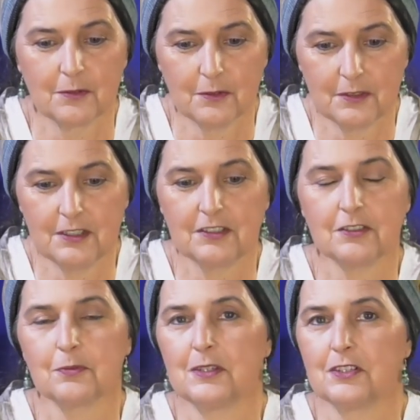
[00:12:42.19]
Well, this
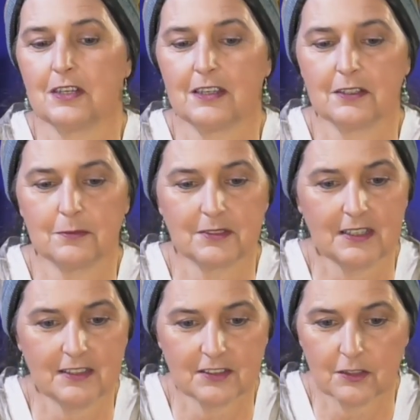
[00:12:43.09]
is what Jacob
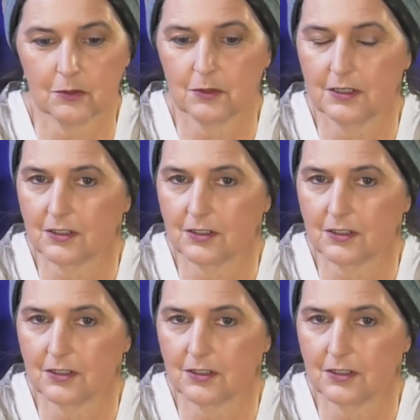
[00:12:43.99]
says The Lord